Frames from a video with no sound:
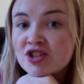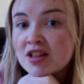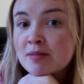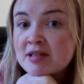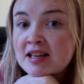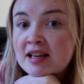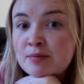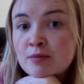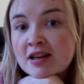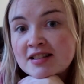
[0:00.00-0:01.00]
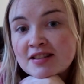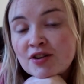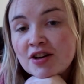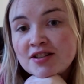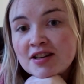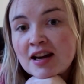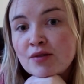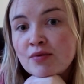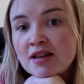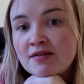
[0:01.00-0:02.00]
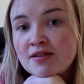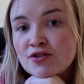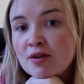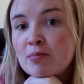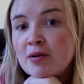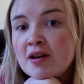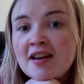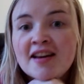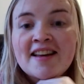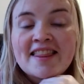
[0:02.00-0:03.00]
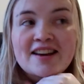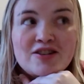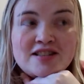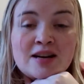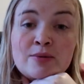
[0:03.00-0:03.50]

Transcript: the clips again because I've gotten to kind of relive the trip that Chris and I